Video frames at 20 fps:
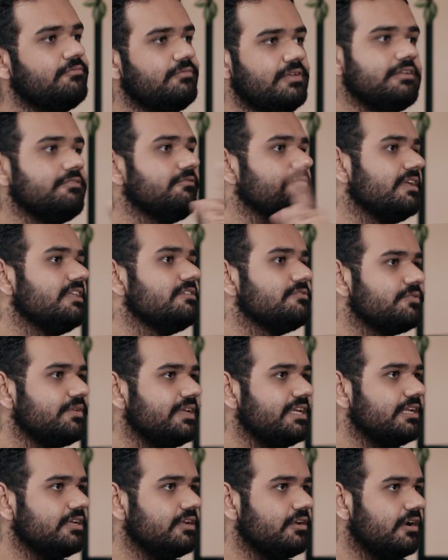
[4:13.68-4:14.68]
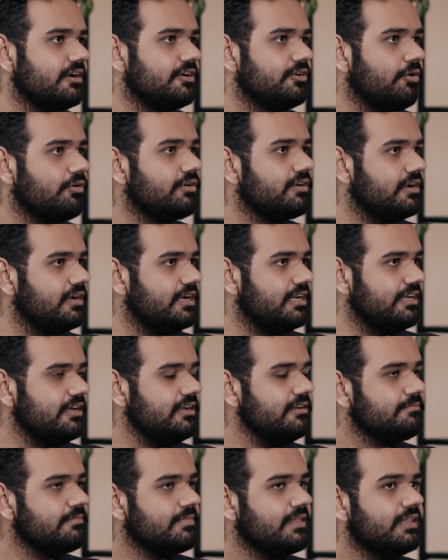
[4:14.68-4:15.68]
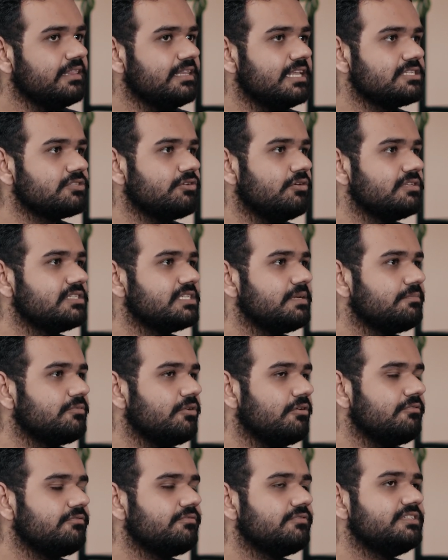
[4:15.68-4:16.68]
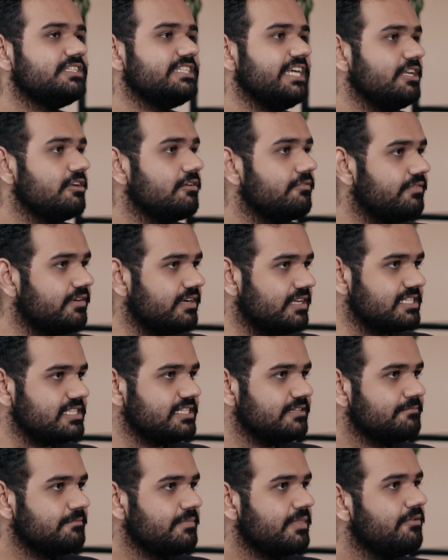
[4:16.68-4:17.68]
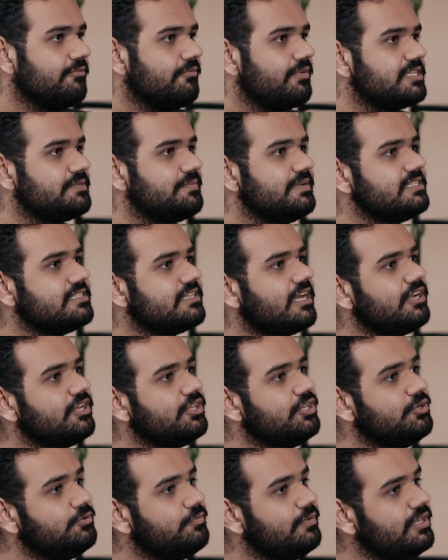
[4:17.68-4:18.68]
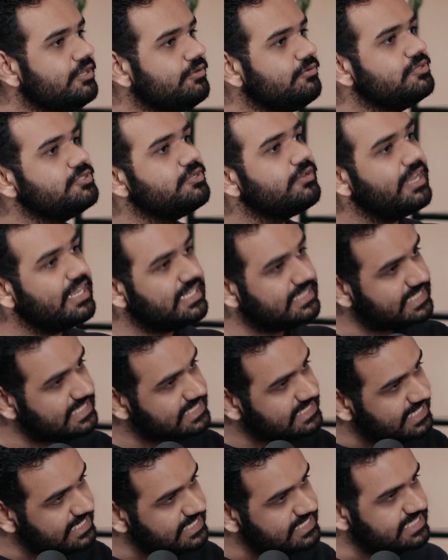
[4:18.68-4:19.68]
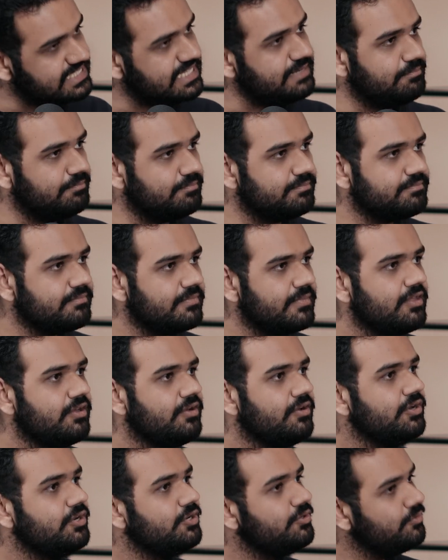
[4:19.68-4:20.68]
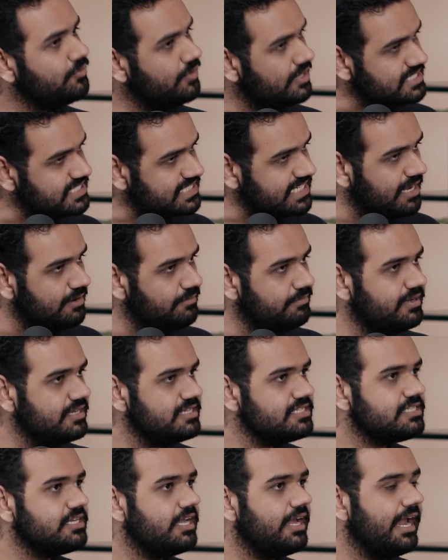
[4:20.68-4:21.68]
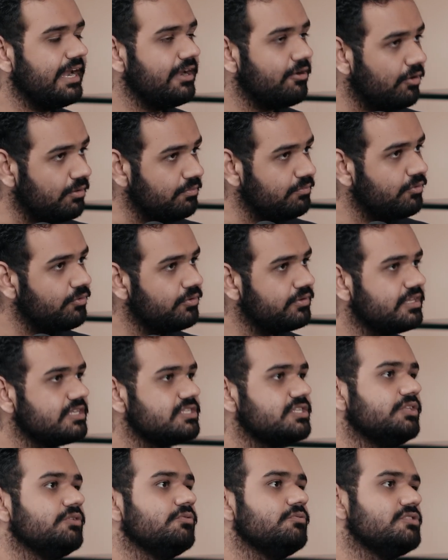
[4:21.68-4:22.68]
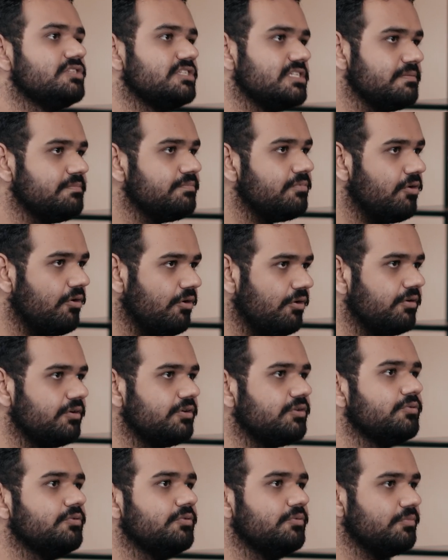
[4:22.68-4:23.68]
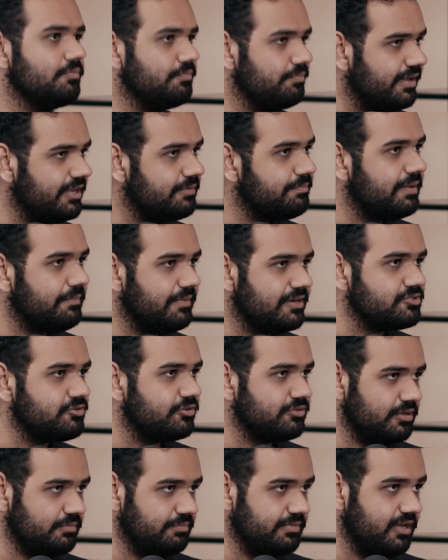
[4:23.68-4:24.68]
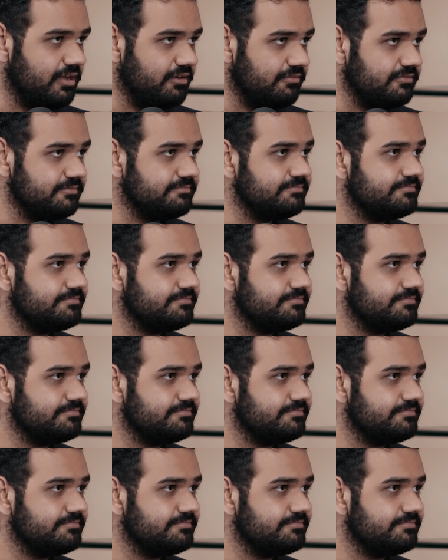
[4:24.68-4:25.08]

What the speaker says: when we talked earlier, this concept of chain of trust, which means that you will use your existing SIM to establish and onboard this new chip or to make payments on your behalf.